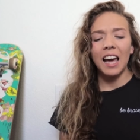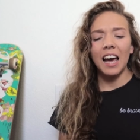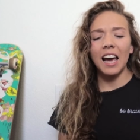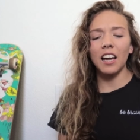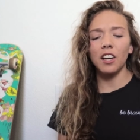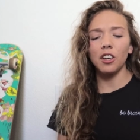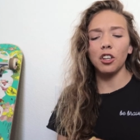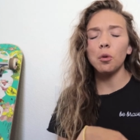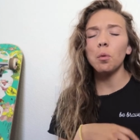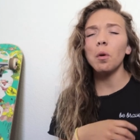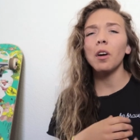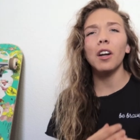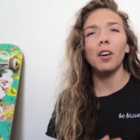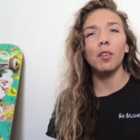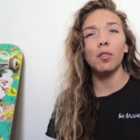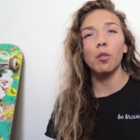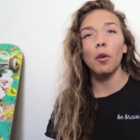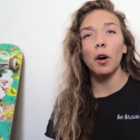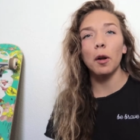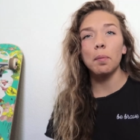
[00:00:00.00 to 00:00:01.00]
and you want
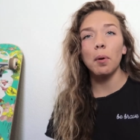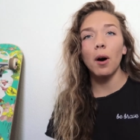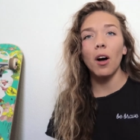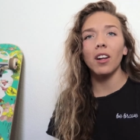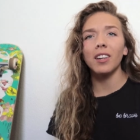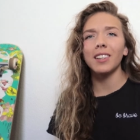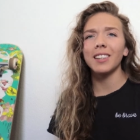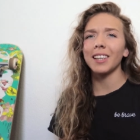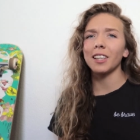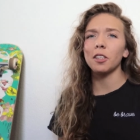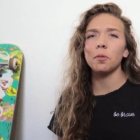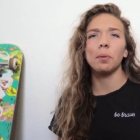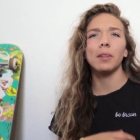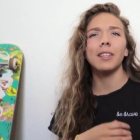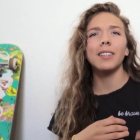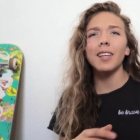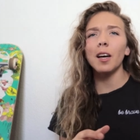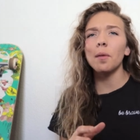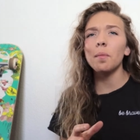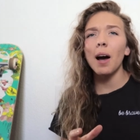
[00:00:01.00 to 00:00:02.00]
to avoid politics, but
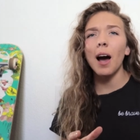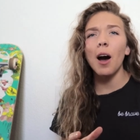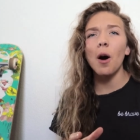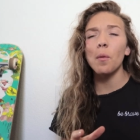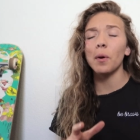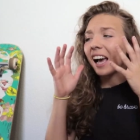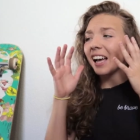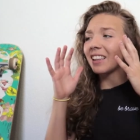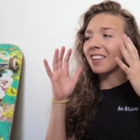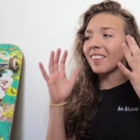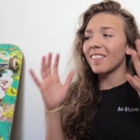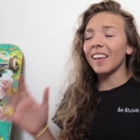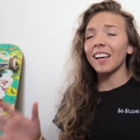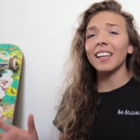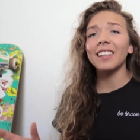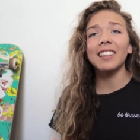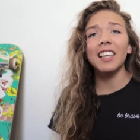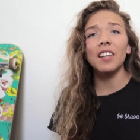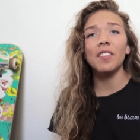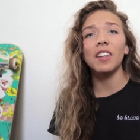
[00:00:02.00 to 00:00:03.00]
somehow at the
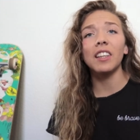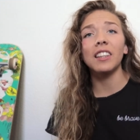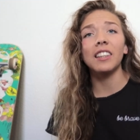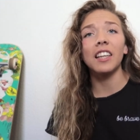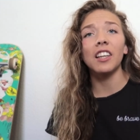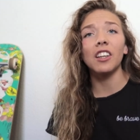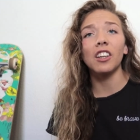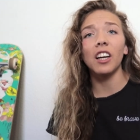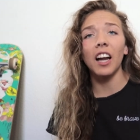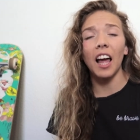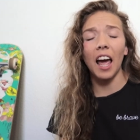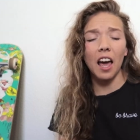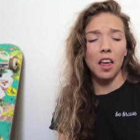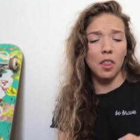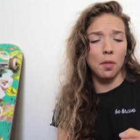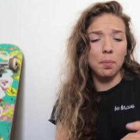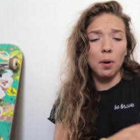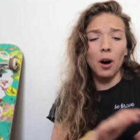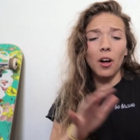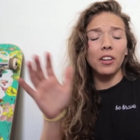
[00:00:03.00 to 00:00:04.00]
Thanksgiving dinner,
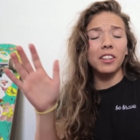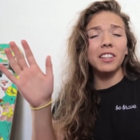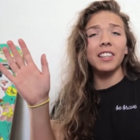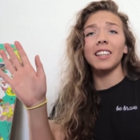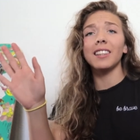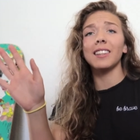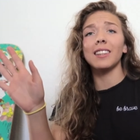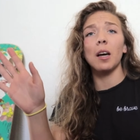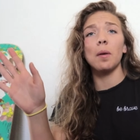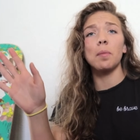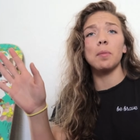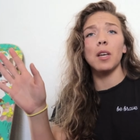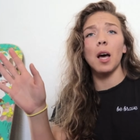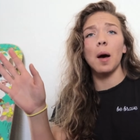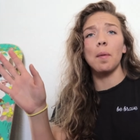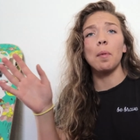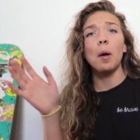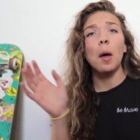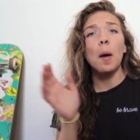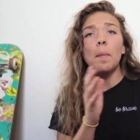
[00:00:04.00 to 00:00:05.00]
politics comes
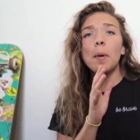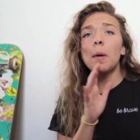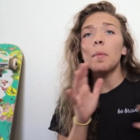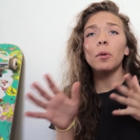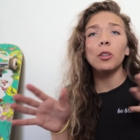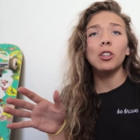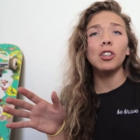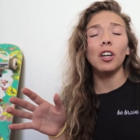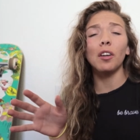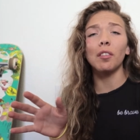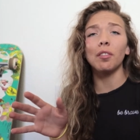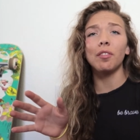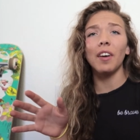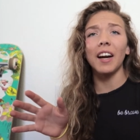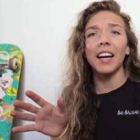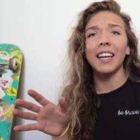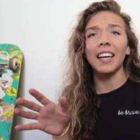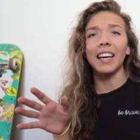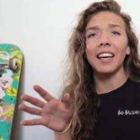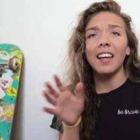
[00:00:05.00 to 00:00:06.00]
up. People start
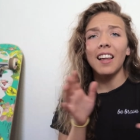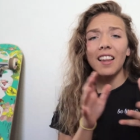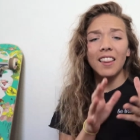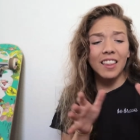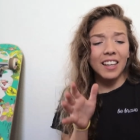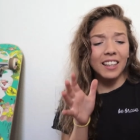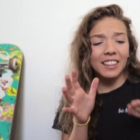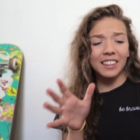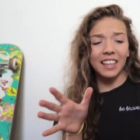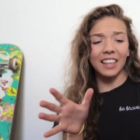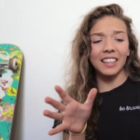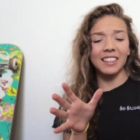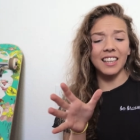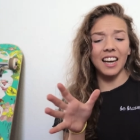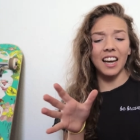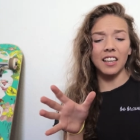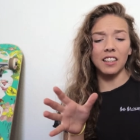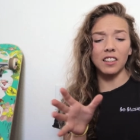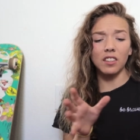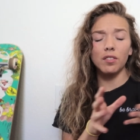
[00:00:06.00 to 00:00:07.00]
fighting. Things get
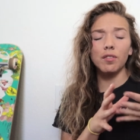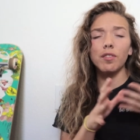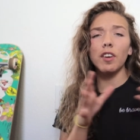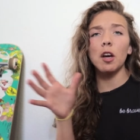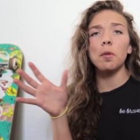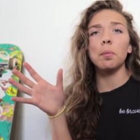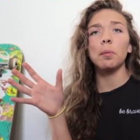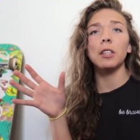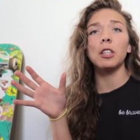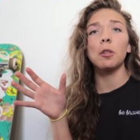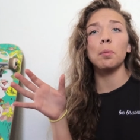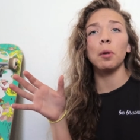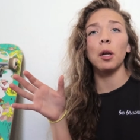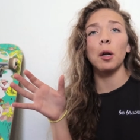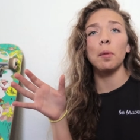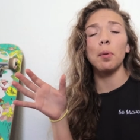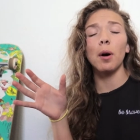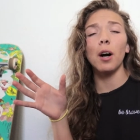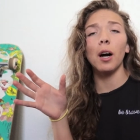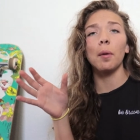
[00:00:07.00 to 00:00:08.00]
tense. Families
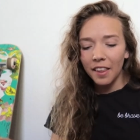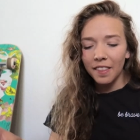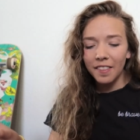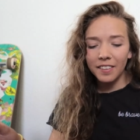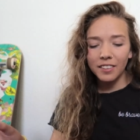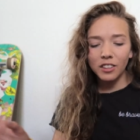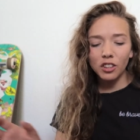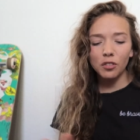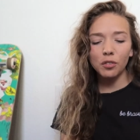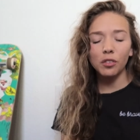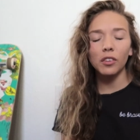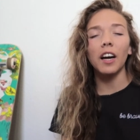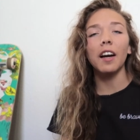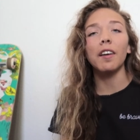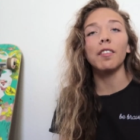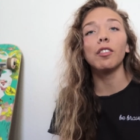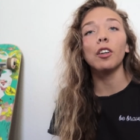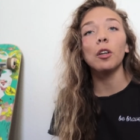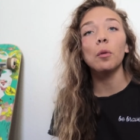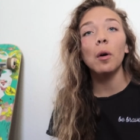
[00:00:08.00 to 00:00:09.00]
split apart. This is for
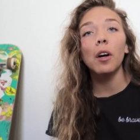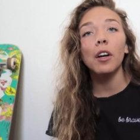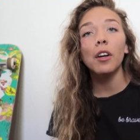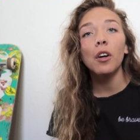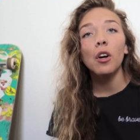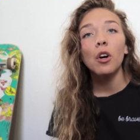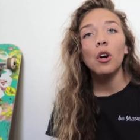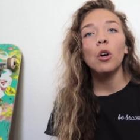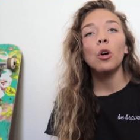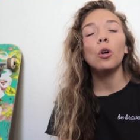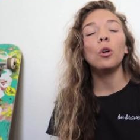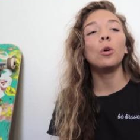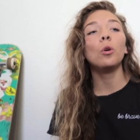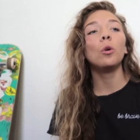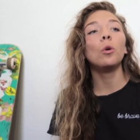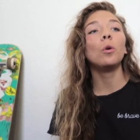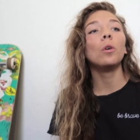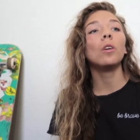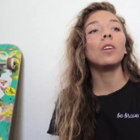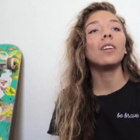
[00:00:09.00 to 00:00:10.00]
everyone
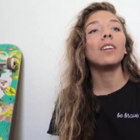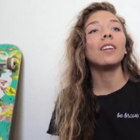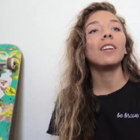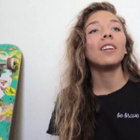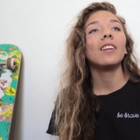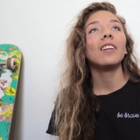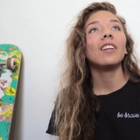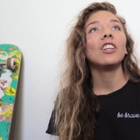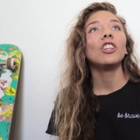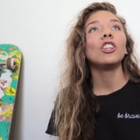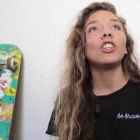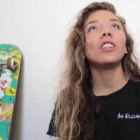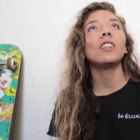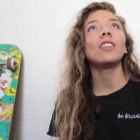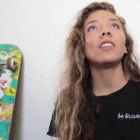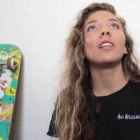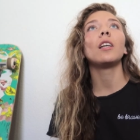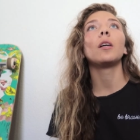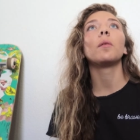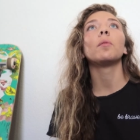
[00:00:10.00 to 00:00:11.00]
who
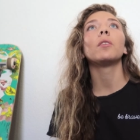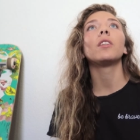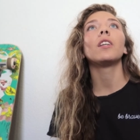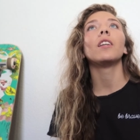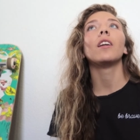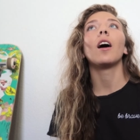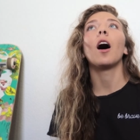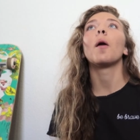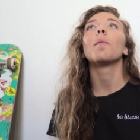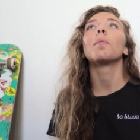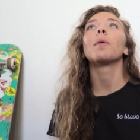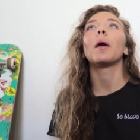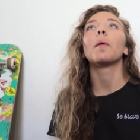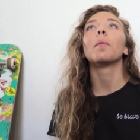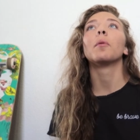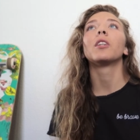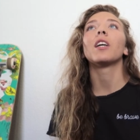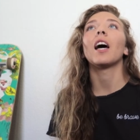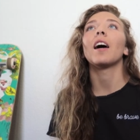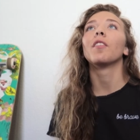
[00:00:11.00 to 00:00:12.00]
just seems to not be
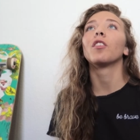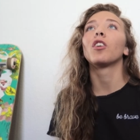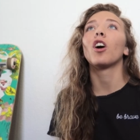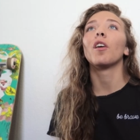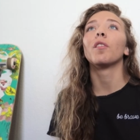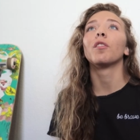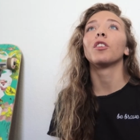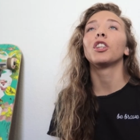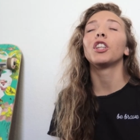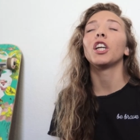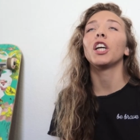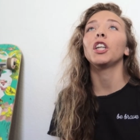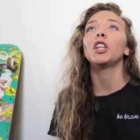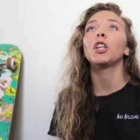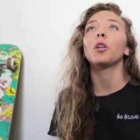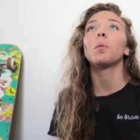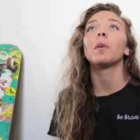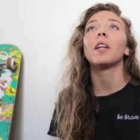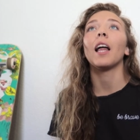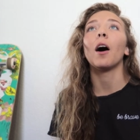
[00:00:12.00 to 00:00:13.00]
able to have a
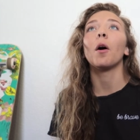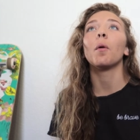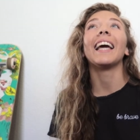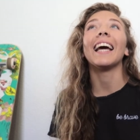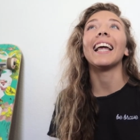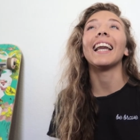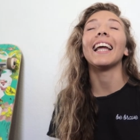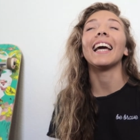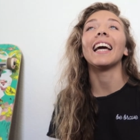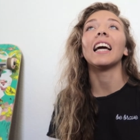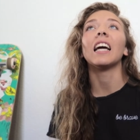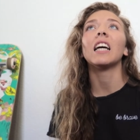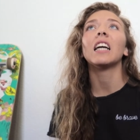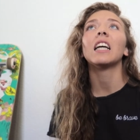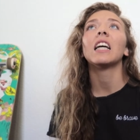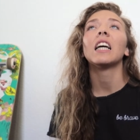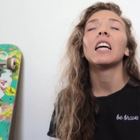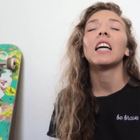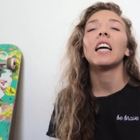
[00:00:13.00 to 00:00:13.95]
conversation without getting